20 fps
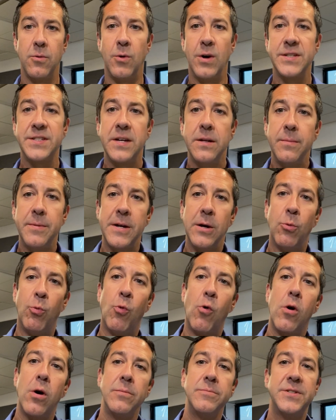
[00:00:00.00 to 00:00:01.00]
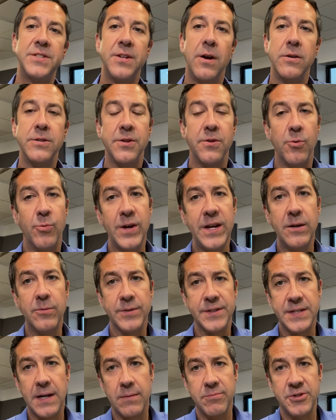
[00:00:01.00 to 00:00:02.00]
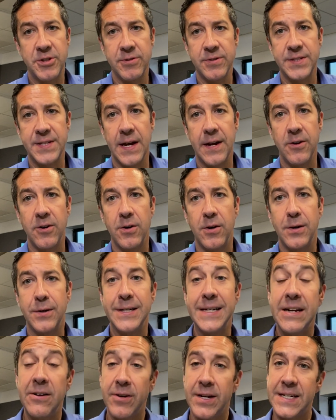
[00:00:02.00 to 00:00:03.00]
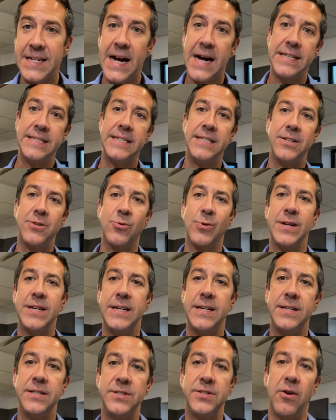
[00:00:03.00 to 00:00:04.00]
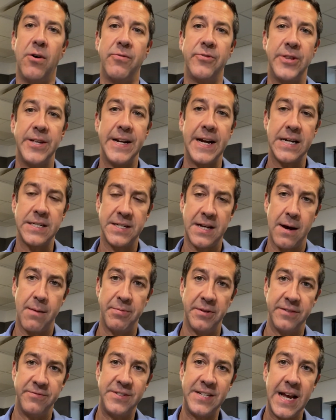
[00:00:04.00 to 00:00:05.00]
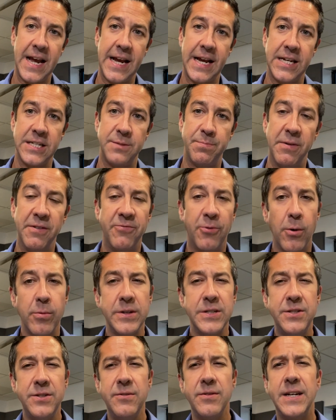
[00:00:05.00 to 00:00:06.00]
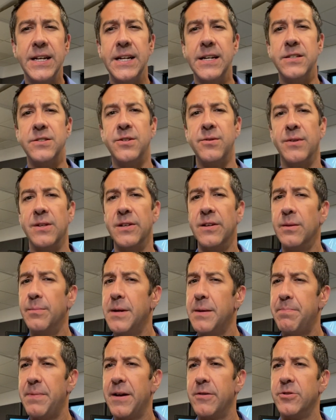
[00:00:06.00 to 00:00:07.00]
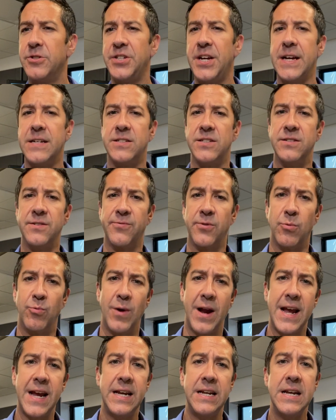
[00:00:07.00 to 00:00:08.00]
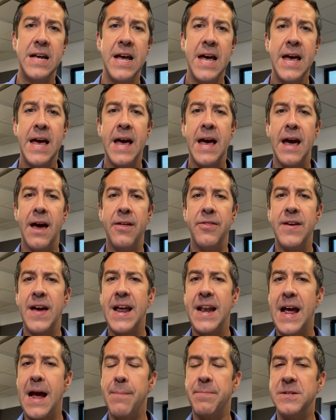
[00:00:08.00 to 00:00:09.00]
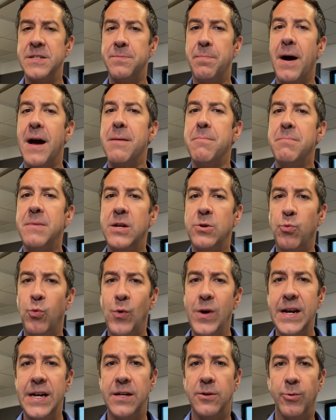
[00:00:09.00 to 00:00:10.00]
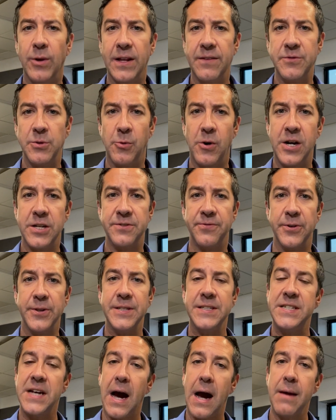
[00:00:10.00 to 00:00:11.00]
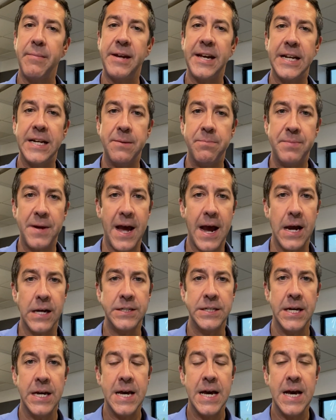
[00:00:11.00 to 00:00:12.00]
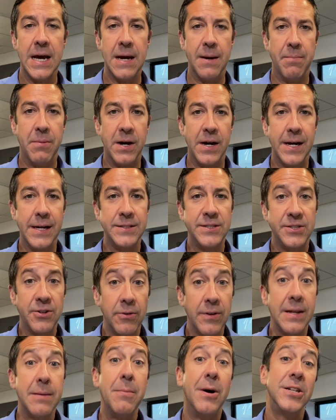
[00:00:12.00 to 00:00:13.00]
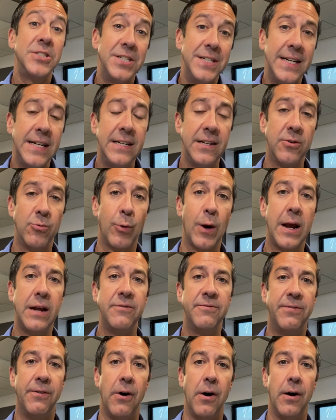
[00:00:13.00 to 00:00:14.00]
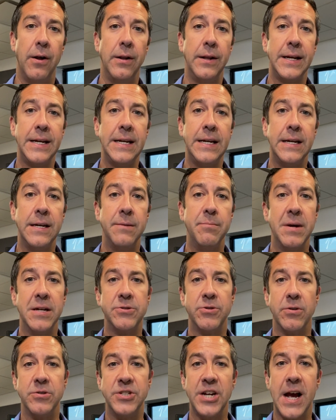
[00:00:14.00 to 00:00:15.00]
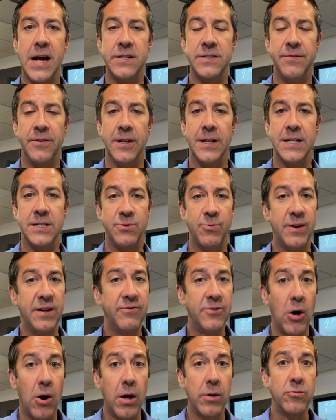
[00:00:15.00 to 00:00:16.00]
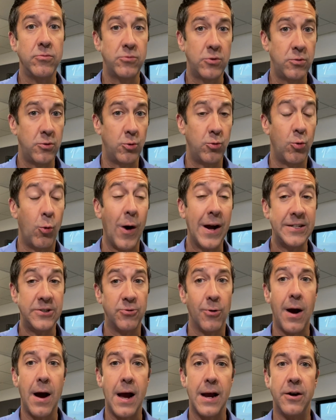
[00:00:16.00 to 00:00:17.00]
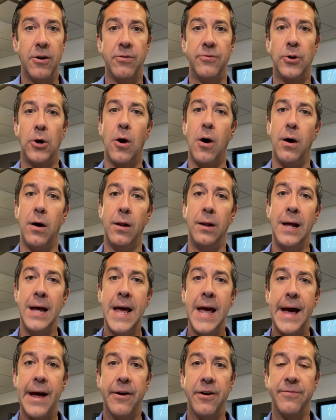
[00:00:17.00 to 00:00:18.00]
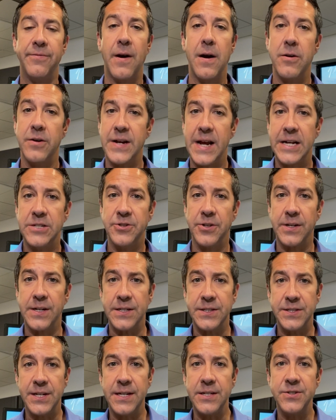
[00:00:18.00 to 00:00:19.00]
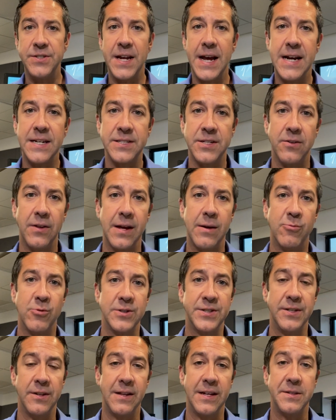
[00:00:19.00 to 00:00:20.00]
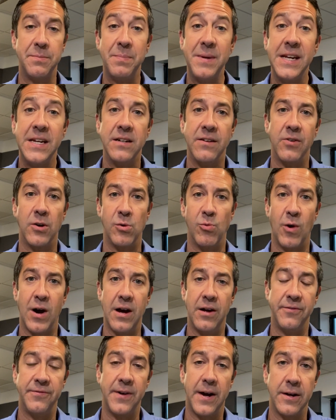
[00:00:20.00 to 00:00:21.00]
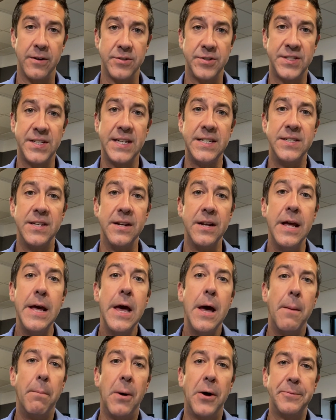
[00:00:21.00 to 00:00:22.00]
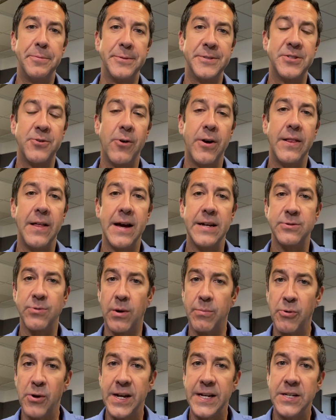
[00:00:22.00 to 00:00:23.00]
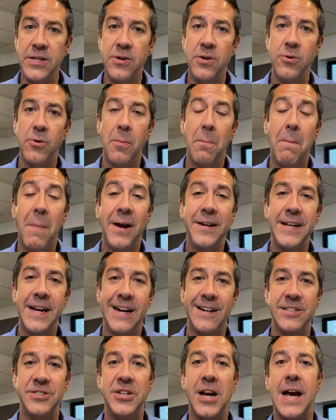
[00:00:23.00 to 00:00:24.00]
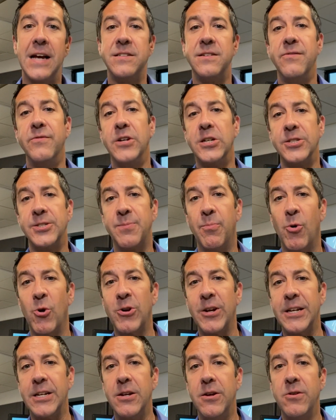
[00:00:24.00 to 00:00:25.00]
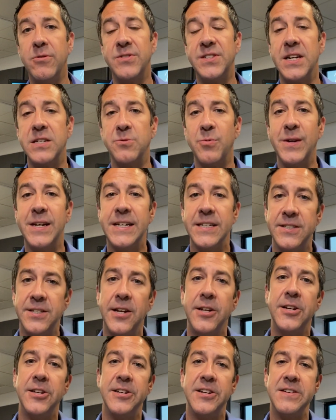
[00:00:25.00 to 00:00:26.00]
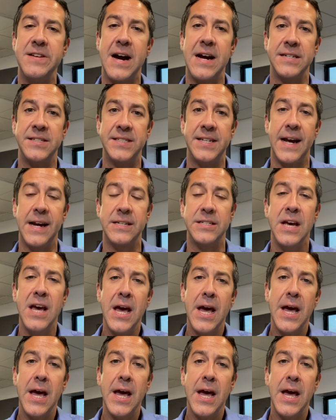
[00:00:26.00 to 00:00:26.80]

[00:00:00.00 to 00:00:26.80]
Well, it's going to be a warm start to the week with temperatures that are nearing 90 degrees over the next couple of days. Before we do get into a little bit better chances for rain, that happens by midweek. We'll have to watch for the timing and impact, but certainly much needed rainfall in Metro Jacksonville as we've gone quite dry overall and our fire danger continues to escalate. We're still at the peak of our wildfire season. Multiple storylines we're bringing you Monday on Jacksonville's Morning News as we continue to dissect